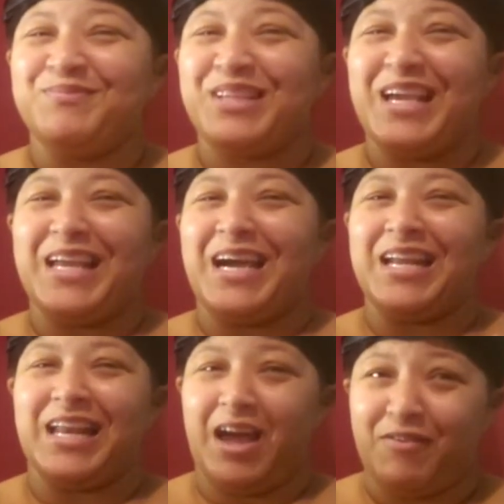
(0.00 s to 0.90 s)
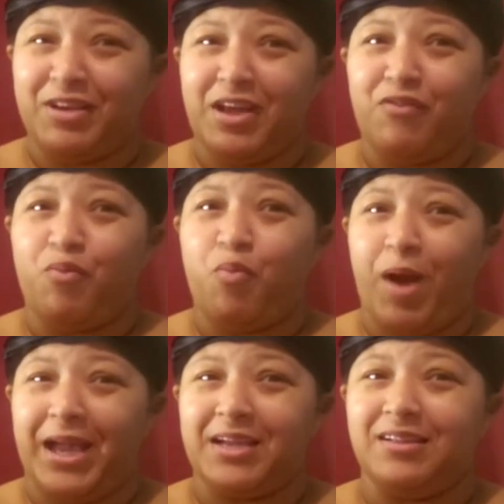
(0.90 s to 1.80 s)
and I didn't have enough
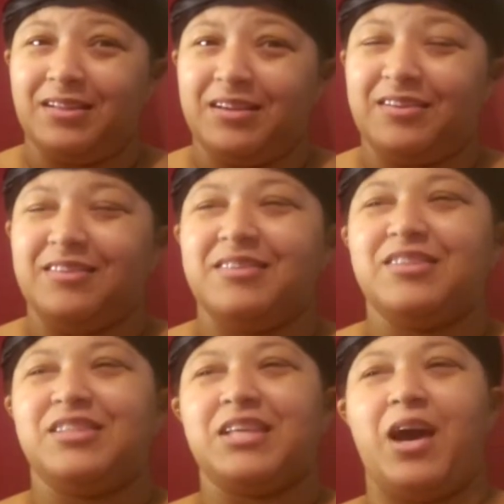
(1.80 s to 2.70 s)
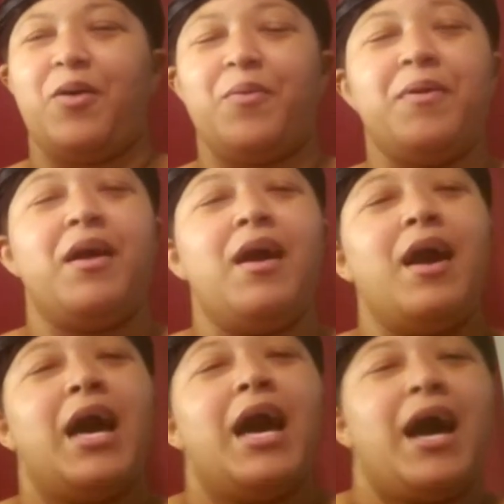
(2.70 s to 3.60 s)
white glitter. So
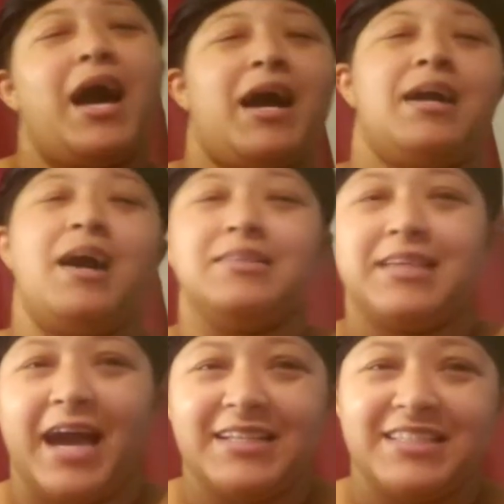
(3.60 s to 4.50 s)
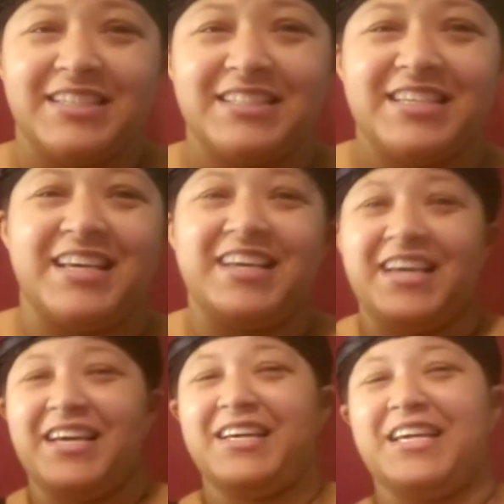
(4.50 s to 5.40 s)
I contacted
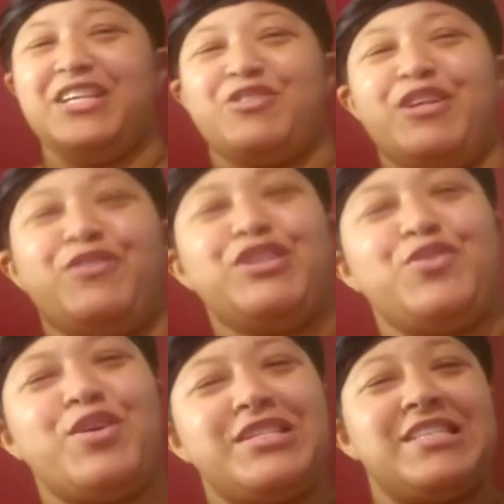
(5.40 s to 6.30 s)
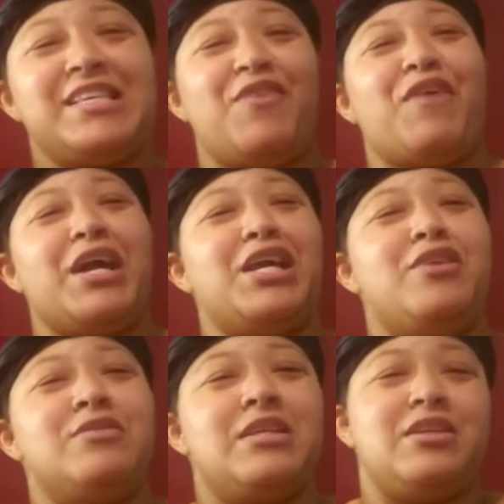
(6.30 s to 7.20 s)
Heat Transfer Source to see if I could
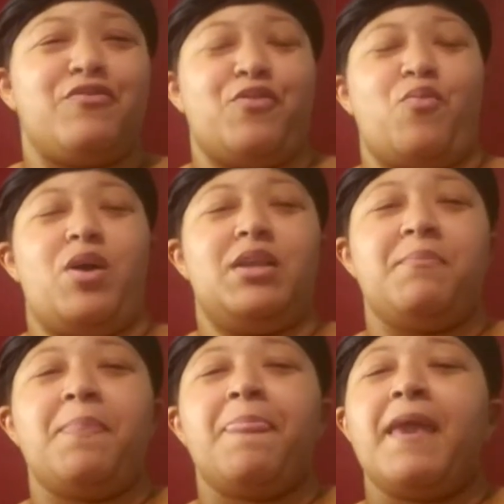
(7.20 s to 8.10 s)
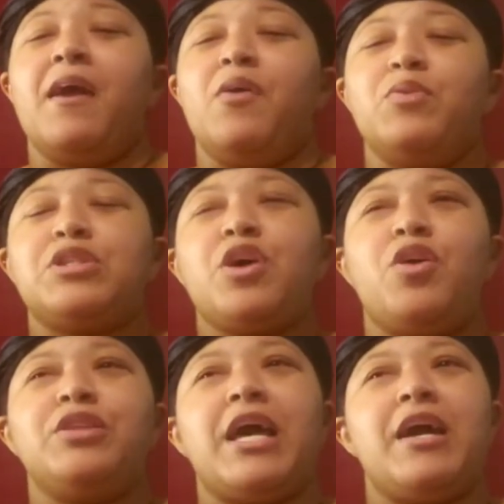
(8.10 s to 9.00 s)
use a different one. Was
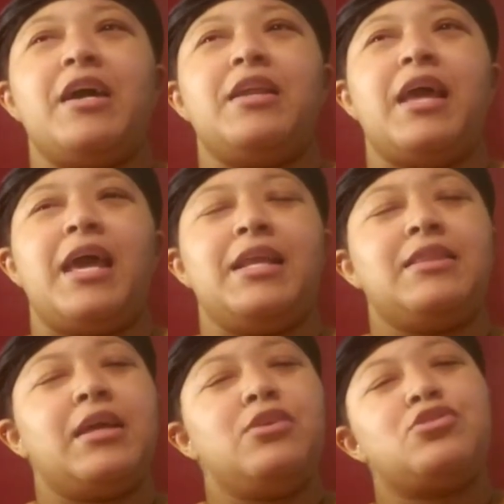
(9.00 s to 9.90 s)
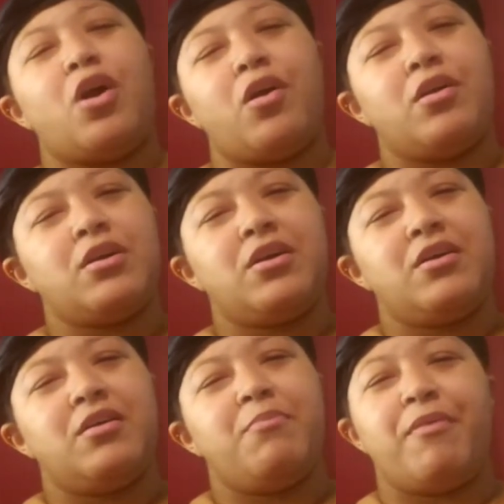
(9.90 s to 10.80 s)
told that anything dark
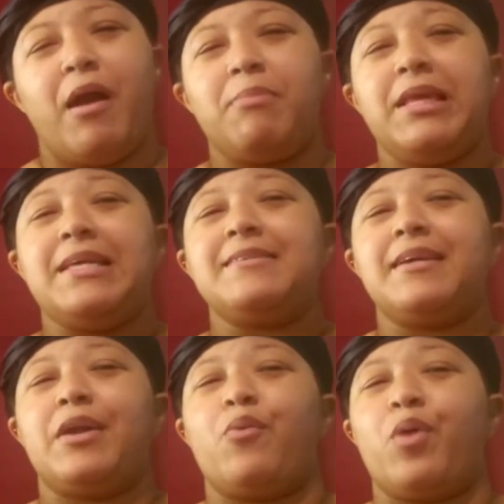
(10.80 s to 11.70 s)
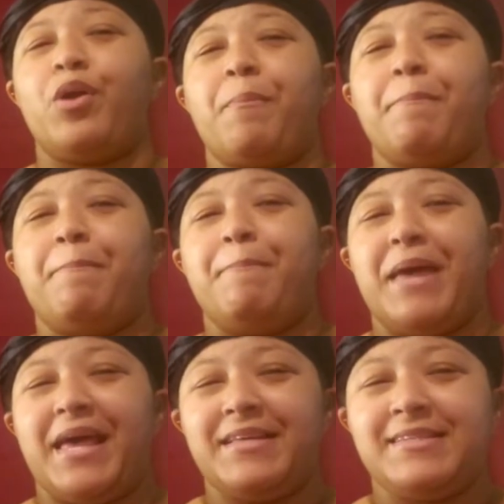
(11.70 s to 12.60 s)
probably isn't going to work
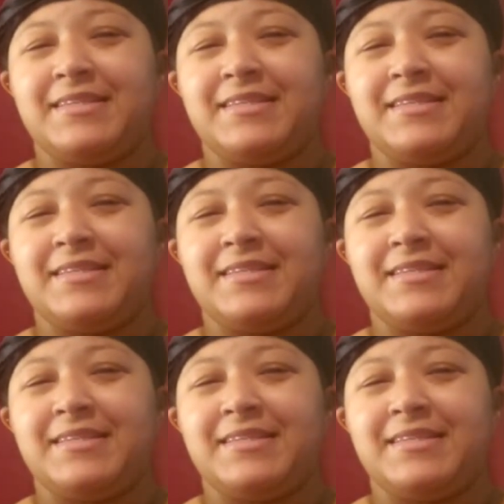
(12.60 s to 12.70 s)
best,